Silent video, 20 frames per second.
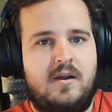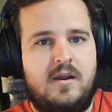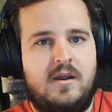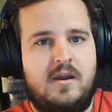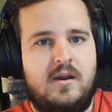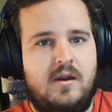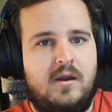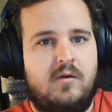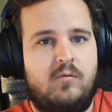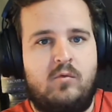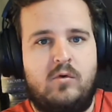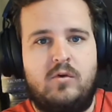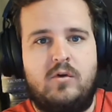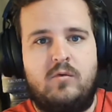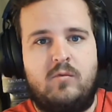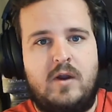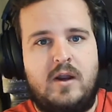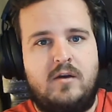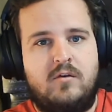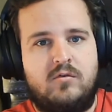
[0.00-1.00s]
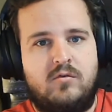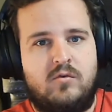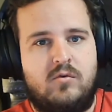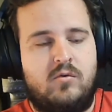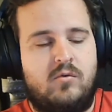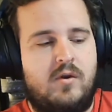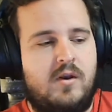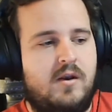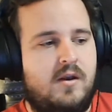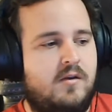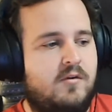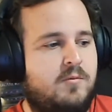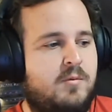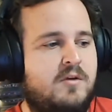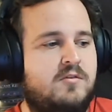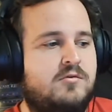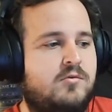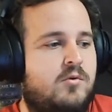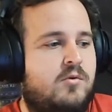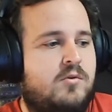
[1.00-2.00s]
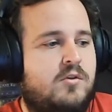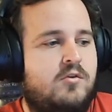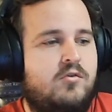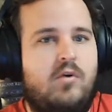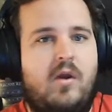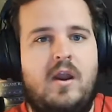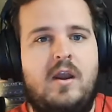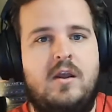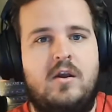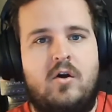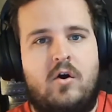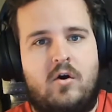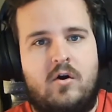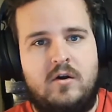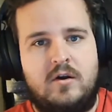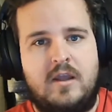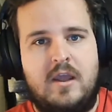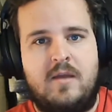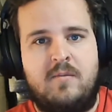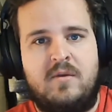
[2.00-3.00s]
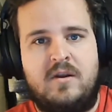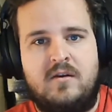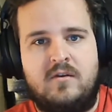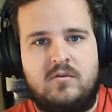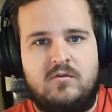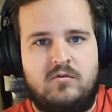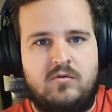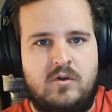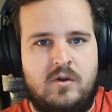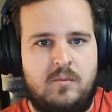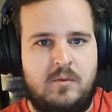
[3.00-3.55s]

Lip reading: It really rang true, and especially with the trading card game industry.